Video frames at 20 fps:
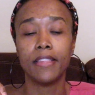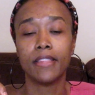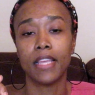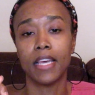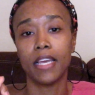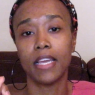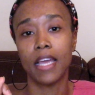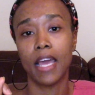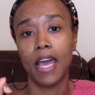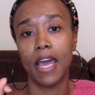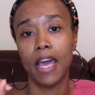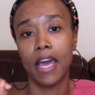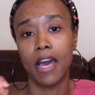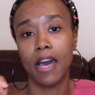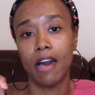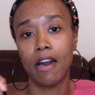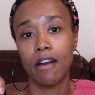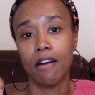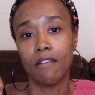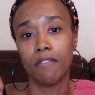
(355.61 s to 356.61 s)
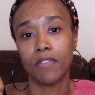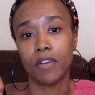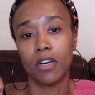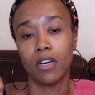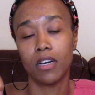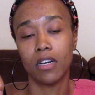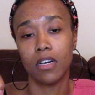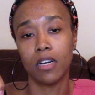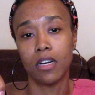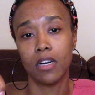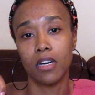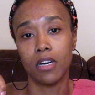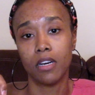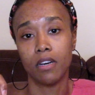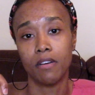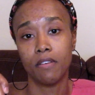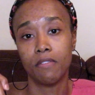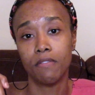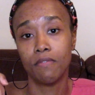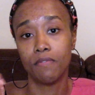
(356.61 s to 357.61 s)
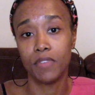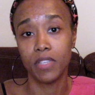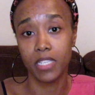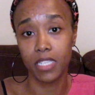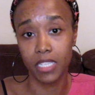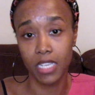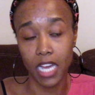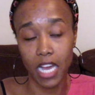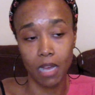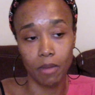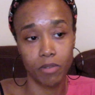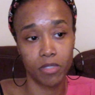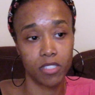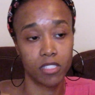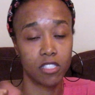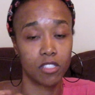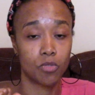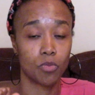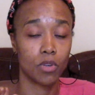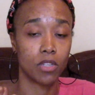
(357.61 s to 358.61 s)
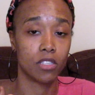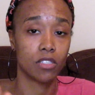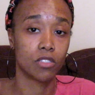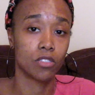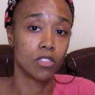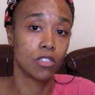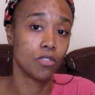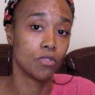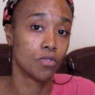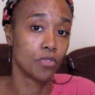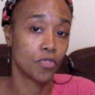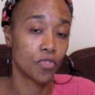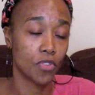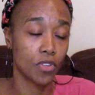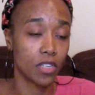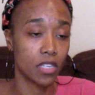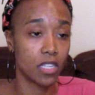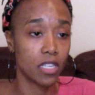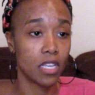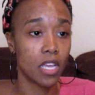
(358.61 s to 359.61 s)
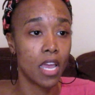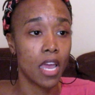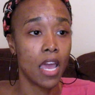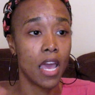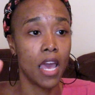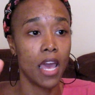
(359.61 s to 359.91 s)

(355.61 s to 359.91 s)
They have vegan options as well as gluten-free,